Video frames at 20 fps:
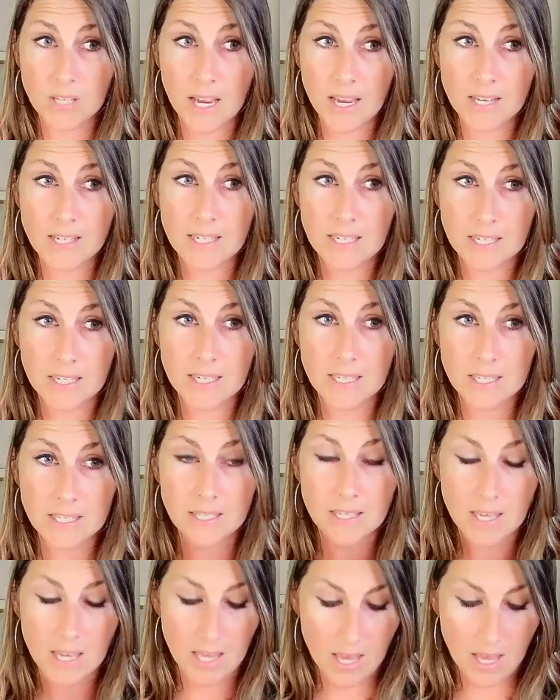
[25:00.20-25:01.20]
ideas,
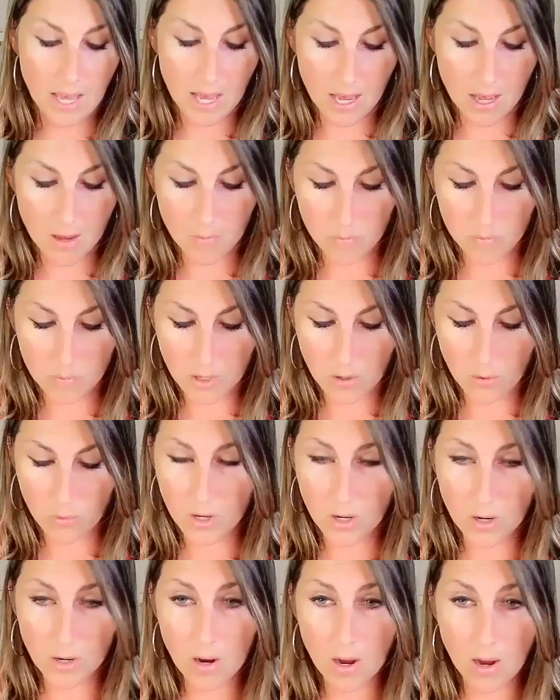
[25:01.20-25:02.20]

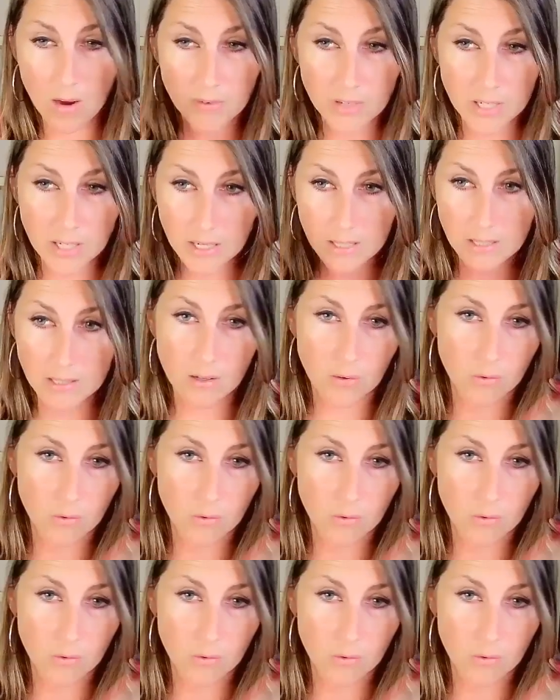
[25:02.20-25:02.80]
going on coffee dates,